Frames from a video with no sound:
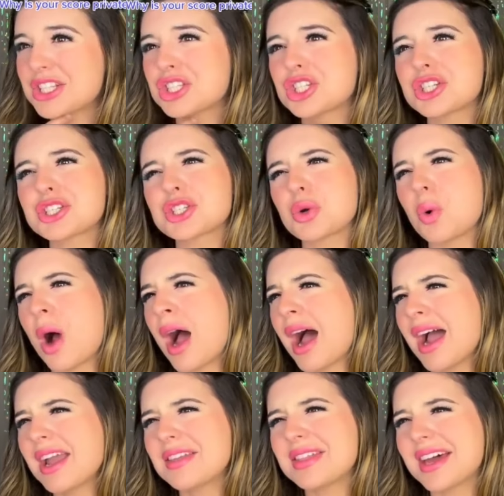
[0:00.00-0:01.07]
It's just so
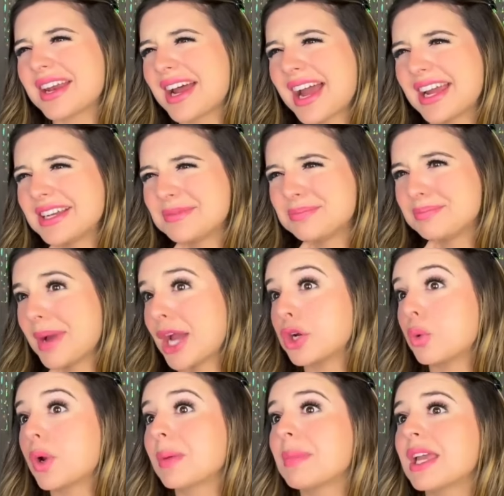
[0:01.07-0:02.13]
high that I
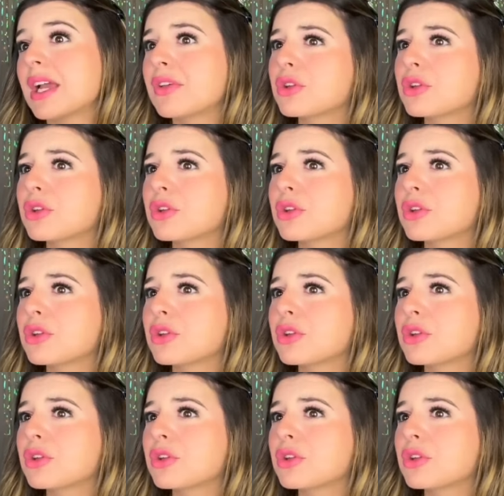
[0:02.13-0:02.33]
don't want to make